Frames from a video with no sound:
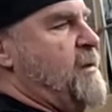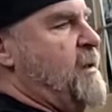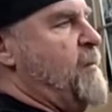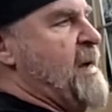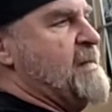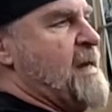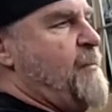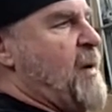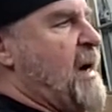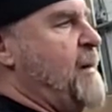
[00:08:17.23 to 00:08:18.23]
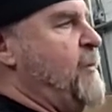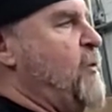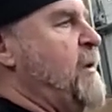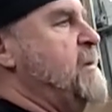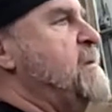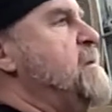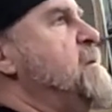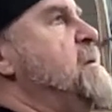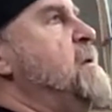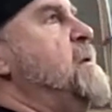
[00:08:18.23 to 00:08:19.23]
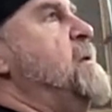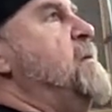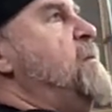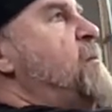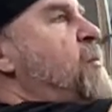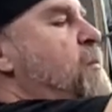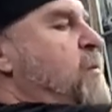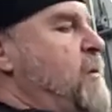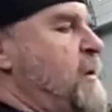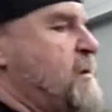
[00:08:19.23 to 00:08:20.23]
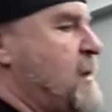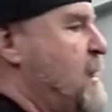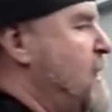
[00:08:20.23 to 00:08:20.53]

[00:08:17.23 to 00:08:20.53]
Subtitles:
till it makes that bottom noise. Pull this